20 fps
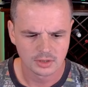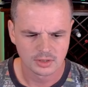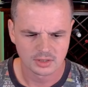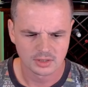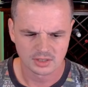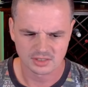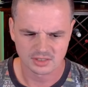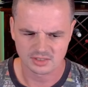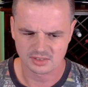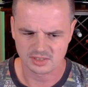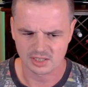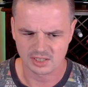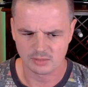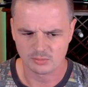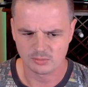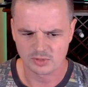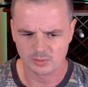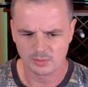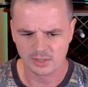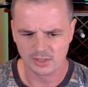Doesn't seem
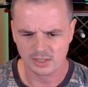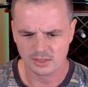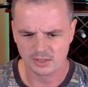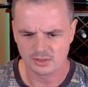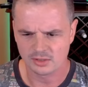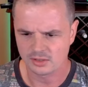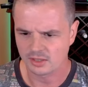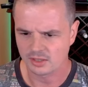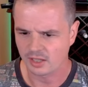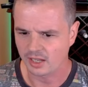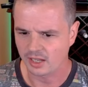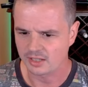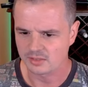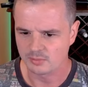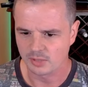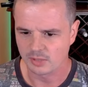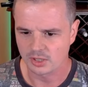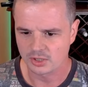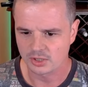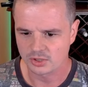to be as
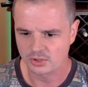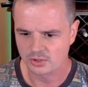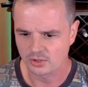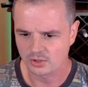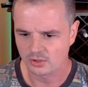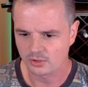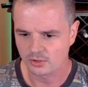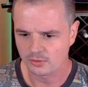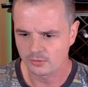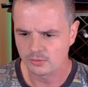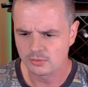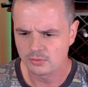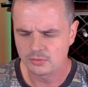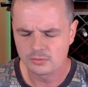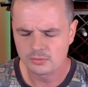much of